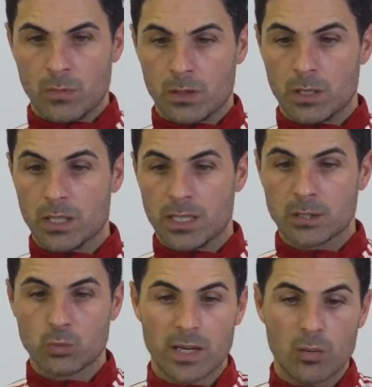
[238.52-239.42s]
Yeah,
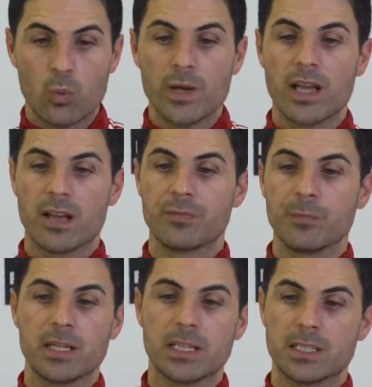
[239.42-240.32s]
that's why we have
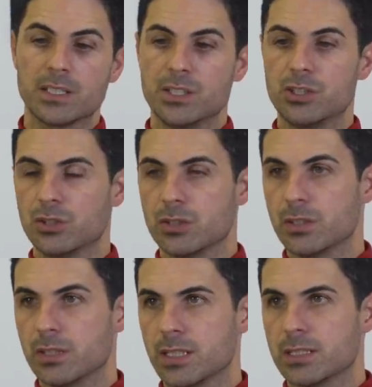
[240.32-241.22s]
made a
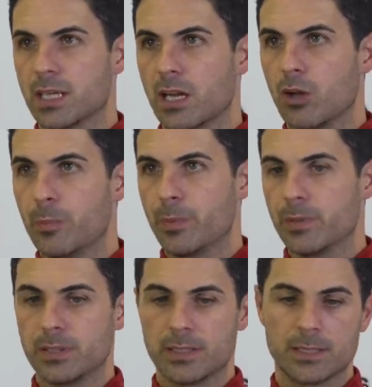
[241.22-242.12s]
decision as a club
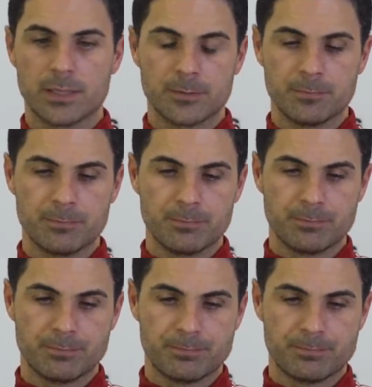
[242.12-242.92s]
after